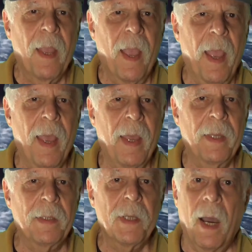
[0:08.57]

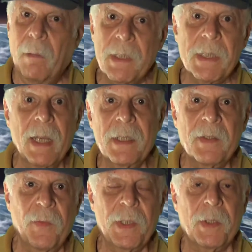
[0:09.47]
and I'm a
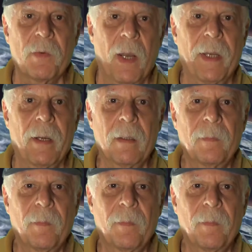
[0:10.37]
science fiction writer.